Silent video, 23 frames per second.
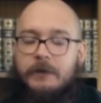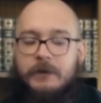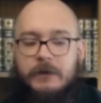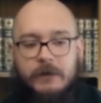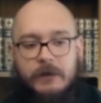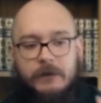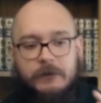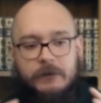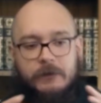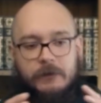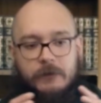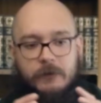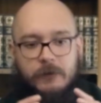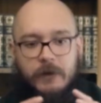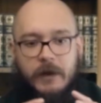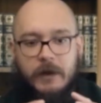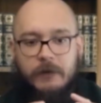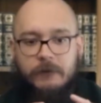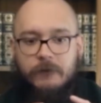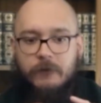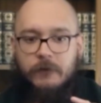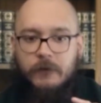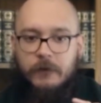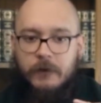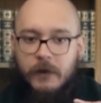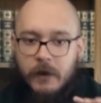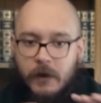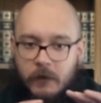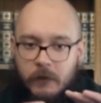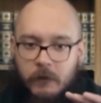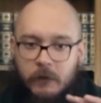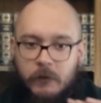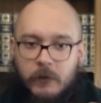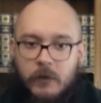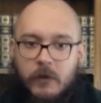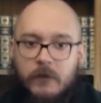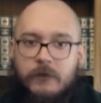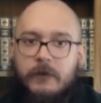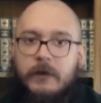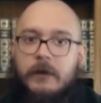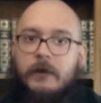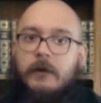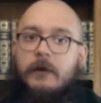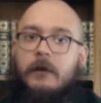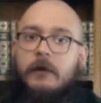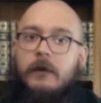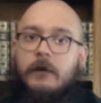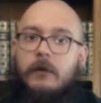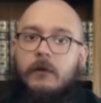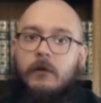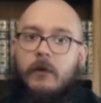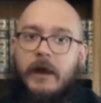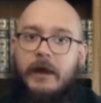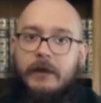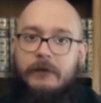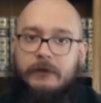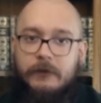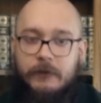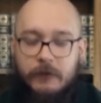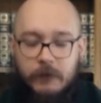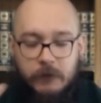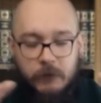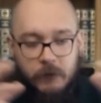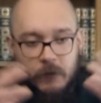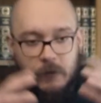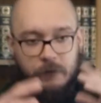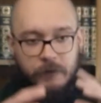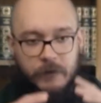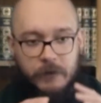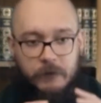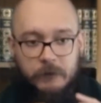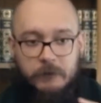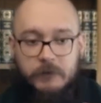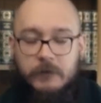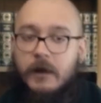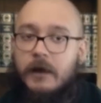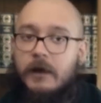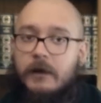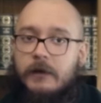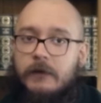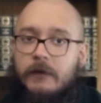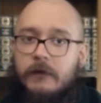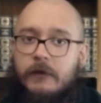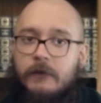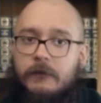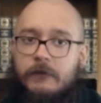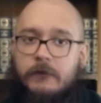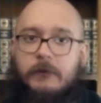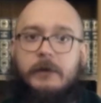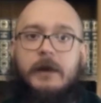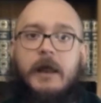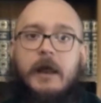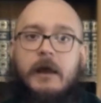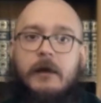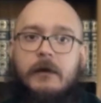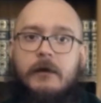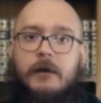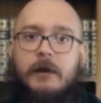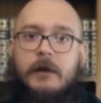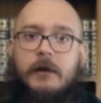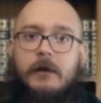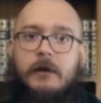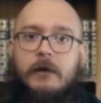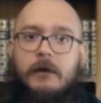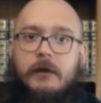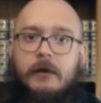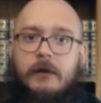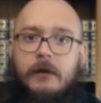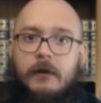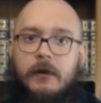This is great for moving waste, moving blood from an area,